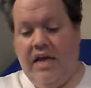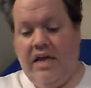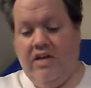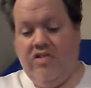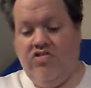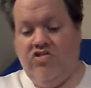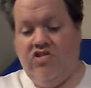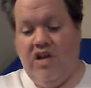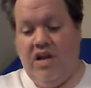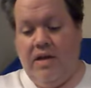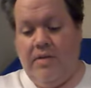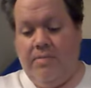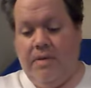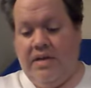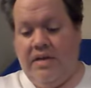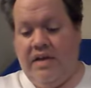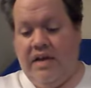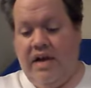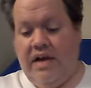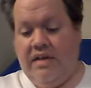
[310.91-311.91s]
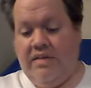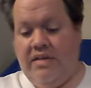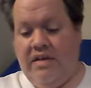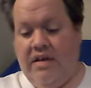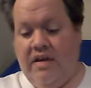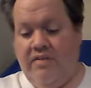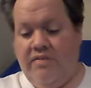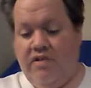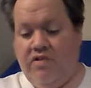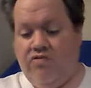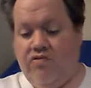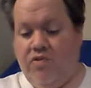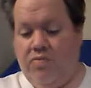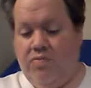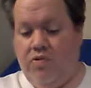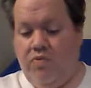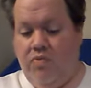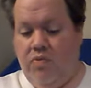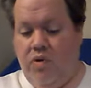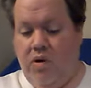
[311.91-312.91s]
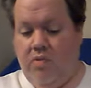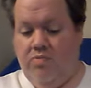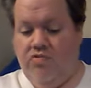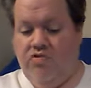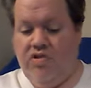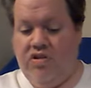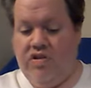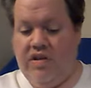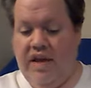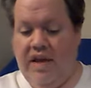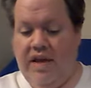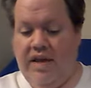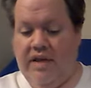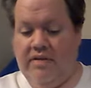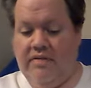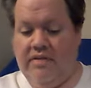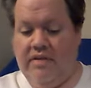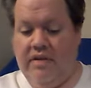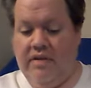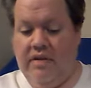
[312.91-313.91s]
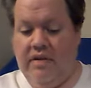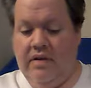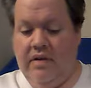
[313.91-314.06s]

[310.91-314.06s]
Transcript: Enchanted by the idea of a trip to Rome, she takes,